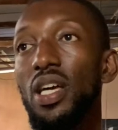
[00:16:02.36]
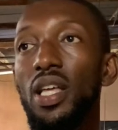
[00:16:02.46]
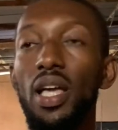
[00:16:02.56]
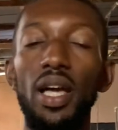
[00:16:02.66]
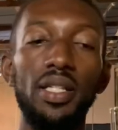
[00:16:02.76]

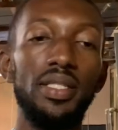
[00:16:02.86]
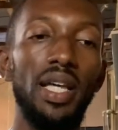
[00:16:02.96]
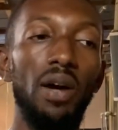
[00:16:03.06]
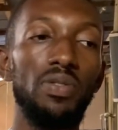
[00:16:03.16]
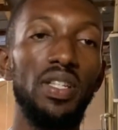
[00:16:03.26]

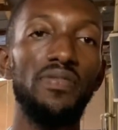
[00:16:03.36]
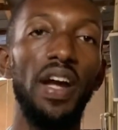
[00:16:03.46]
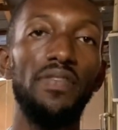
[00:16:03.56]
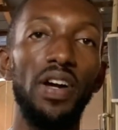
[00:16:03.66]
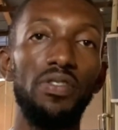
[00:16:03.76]

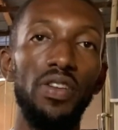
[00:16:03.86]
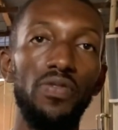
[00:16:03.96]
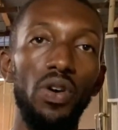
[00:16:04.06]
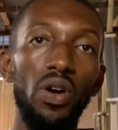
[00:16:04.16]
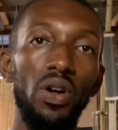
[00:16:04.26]
1,500
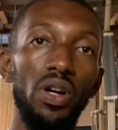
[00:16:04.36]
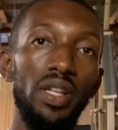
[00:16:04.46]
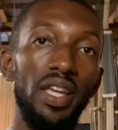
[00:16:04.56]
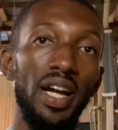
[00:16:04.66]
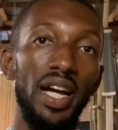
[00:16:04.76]
for
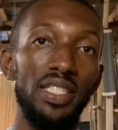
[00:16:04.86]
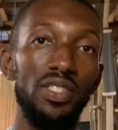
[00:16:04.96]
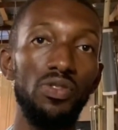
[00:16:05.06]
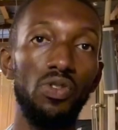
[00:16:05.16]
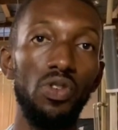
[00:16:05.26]
the
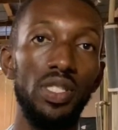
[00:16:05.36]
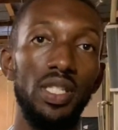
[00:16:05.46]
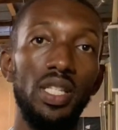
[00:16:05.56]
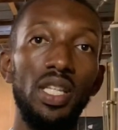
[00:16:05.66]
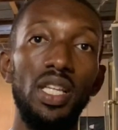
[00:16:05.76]
hatching course.
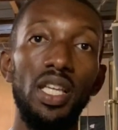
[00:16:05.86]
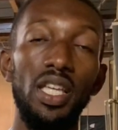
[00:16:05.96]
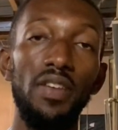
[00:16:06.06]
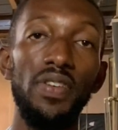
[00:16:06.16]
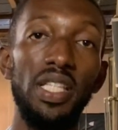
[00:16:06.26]

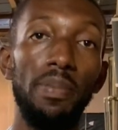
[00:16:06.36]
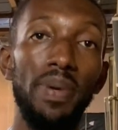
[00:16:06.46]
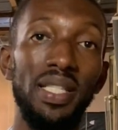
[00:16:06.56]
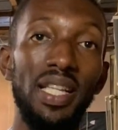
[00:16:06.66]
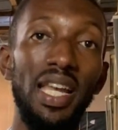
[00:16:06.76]
If it's a
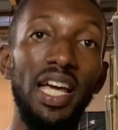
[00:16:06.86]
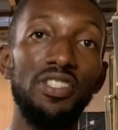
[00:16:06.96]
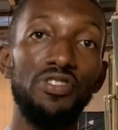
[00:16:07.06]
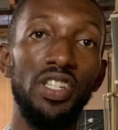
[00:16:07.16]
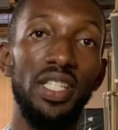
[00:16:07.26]

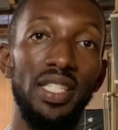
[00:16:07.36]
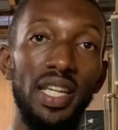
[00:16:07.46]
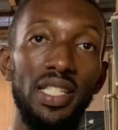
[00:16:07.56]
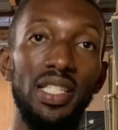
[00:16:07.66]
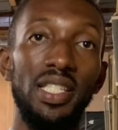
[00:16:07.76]
personalized training
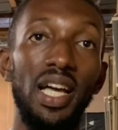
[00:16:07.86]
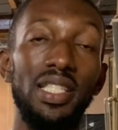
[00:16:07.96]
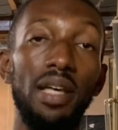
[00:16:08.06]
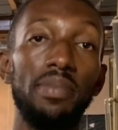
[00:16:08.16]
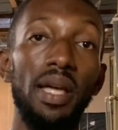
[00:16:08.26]
section, so I
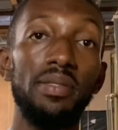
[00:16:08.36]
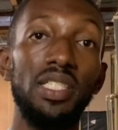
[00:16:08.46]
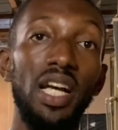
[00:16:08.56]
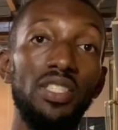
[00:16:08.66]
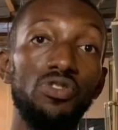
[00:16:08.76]
sometimes
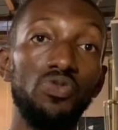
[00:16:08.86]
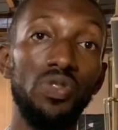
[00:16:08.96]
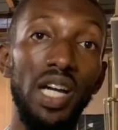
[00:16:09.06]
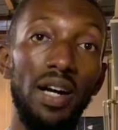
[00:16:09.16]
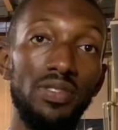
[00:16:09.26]
charge
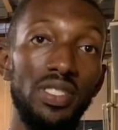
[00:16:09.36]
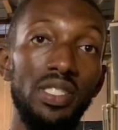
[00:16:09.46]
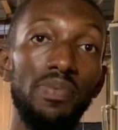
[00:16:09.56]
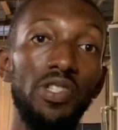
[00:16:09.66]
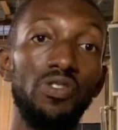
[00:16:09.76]
2,000
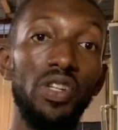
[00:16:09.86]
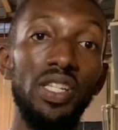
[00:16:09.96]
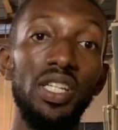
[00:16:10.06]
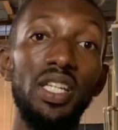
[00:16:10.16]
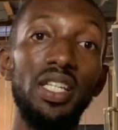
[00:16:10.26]
depending on
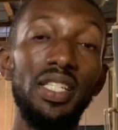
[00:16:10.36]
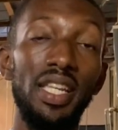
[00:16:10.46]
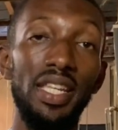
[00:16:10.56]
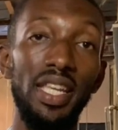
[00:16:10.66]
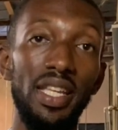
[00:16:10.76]
the
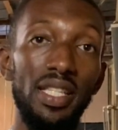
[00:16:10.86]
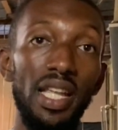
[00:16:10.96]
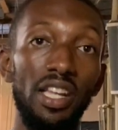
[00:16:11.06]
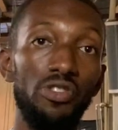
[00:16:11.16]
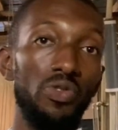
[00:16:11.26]
days
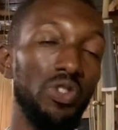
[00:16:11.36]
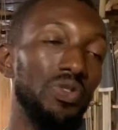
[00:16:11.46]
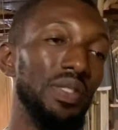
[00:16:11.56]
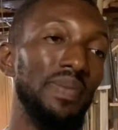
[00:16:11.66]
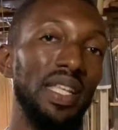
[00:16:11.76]
that you want to
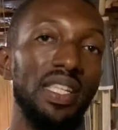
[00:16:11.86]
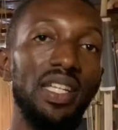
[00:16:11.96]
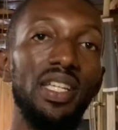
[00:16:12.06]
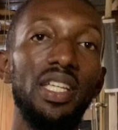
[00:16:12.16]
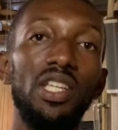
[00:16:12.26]
spend here.
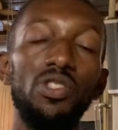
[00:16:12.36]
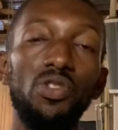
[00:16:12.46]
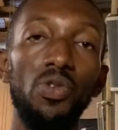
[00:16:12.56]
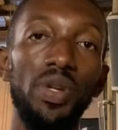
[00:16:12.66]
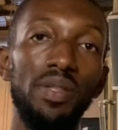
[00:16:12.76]

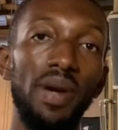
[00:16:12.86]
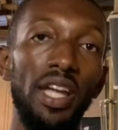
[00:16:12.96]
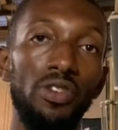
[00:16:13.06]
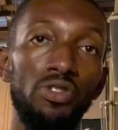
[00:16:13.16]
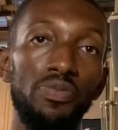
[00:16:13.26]
So with my
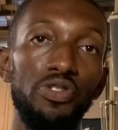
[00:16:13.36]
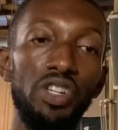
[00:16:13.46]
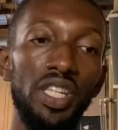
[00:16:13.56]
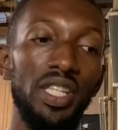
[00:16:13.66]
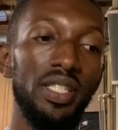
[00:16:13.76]
group
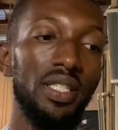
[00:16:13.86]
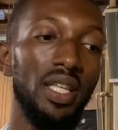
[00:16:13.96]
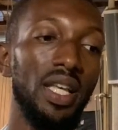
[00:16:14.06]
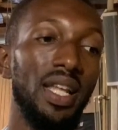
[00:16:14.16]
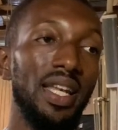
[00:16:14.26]
trainings,
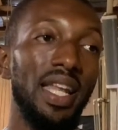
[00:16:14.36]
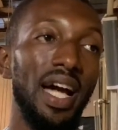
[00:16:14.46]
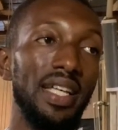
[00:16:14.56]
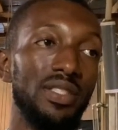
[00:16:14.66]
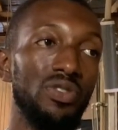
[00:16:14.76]

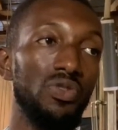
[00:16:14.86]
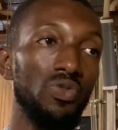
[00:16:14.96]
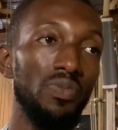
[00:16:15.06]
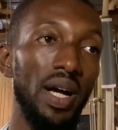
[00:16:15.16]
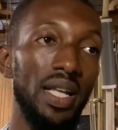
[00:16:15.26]
last 2
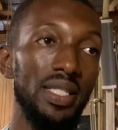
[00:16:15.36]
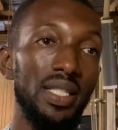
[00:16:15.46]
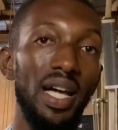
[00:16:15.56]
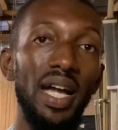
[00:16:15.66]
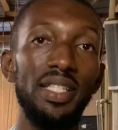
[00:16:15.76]
months
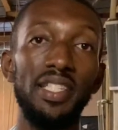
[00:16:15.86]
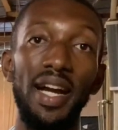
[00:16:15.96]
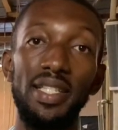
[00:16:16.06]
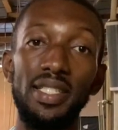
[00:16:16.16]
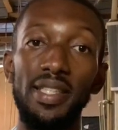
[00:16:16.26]
I
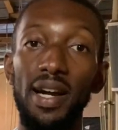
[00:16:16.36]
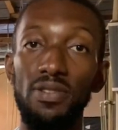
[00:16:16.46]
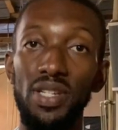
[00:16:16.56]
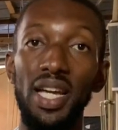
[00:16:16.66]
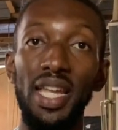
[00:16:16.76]
charged
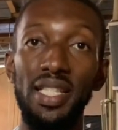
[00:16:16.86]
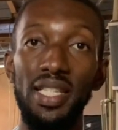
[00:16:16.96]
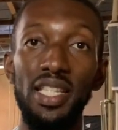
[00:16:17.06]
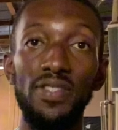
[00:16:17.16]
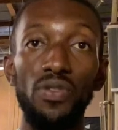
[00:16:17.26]
1,000 Ghana
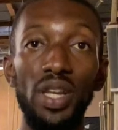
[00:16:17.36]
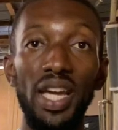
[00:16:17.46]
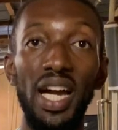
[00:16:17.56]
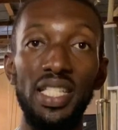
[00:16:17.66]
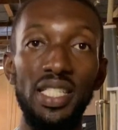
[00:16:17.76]
cedis for the
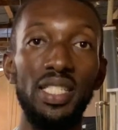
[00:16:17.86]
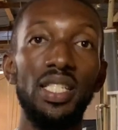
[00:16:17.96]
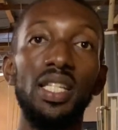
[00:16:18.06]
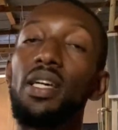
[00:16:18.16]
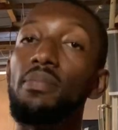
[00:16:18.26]
hatching,
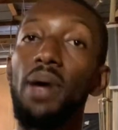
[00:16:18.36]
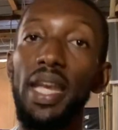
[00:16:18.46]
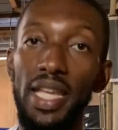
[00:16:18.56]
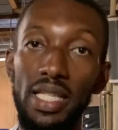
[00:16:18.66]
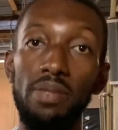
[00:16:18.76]
but
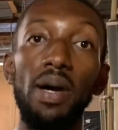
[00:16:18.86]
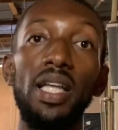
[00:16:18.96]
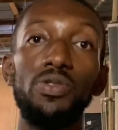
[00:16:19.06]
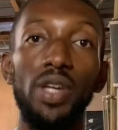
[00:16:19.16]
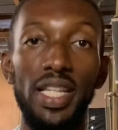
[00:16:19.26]
this
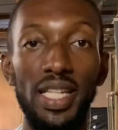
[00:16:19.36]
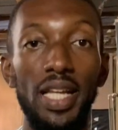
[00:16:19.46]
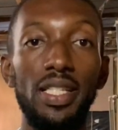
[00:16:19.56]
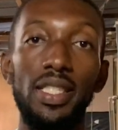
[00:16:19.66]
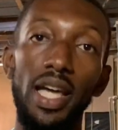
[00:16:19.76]
month we are
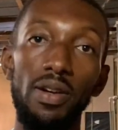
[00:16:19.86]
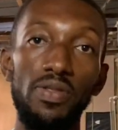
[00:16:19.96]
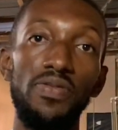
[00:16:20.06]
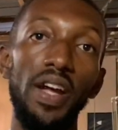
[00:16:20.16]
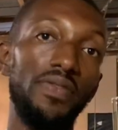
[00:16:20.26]
charging
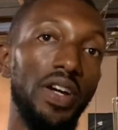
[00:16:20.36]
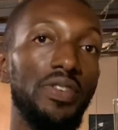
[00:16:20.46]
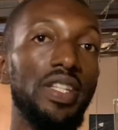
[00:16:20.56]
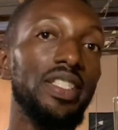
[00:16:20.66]
1,500.